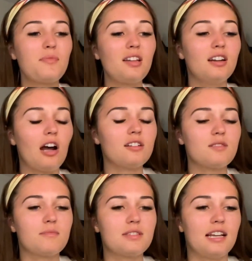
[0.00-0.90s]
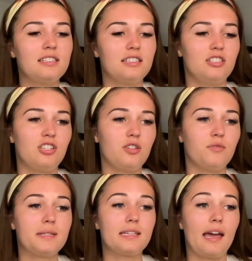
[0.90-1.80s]
knock some sense into you
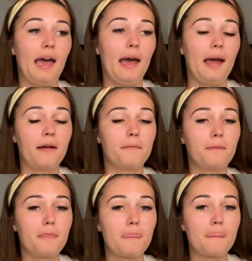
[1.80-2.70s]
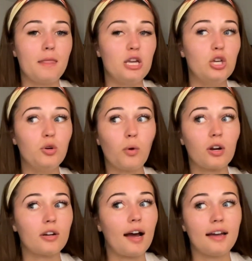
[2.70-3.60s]
and say, hey, you
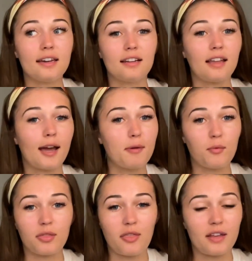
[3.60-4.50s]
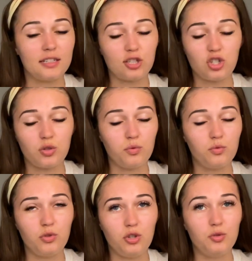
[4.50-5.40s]
are not in alignment with the things that you,
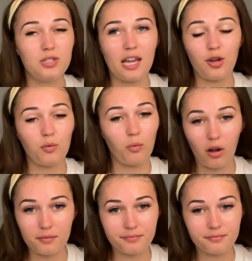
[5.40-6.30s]
you say you want.